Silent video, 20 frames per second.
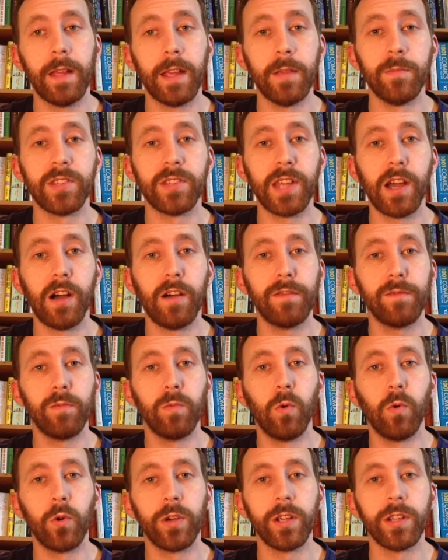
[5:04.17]
himself
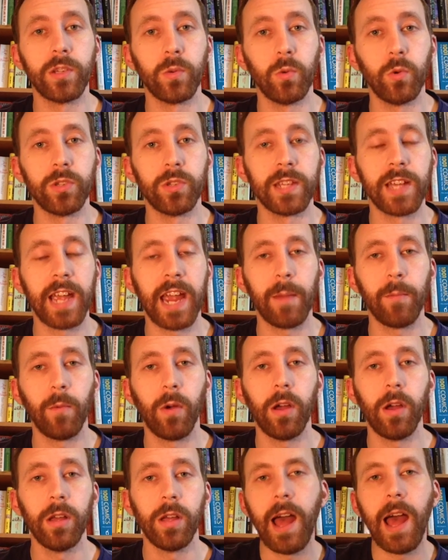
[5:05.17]
walking towards the
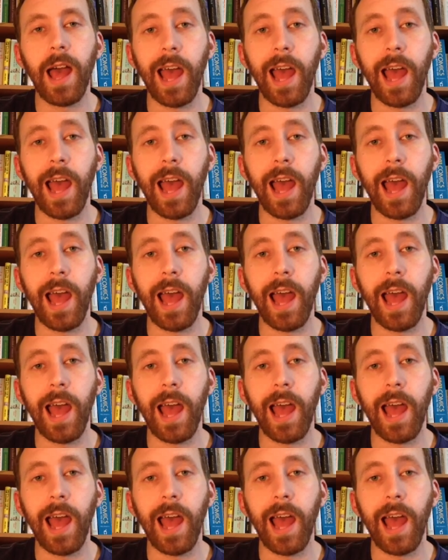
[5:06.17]
camera.